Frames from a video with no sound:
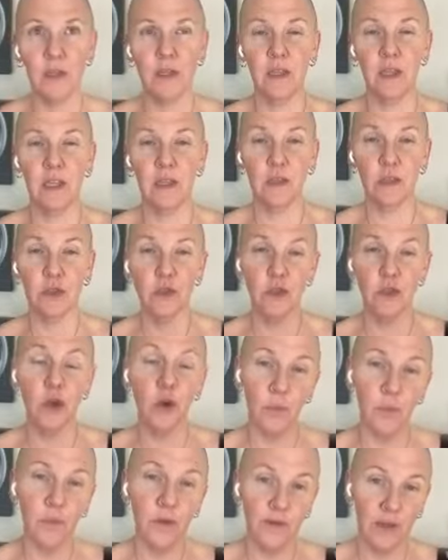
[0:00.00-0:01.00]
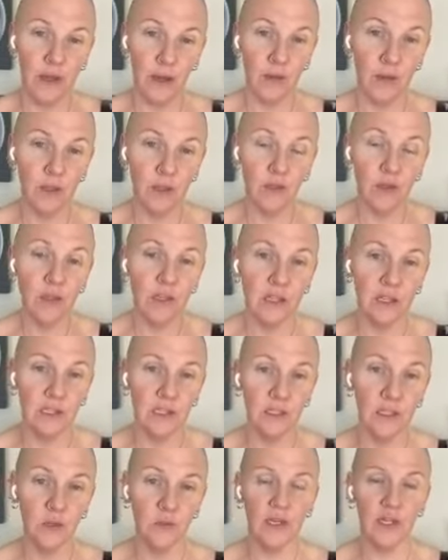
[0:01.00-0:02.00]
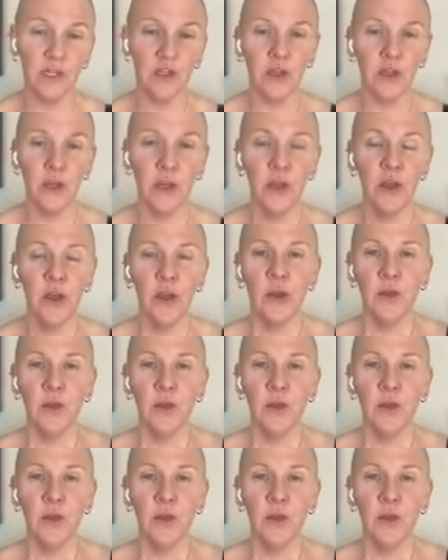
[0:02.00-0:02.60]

in the scope of how we look at a situation.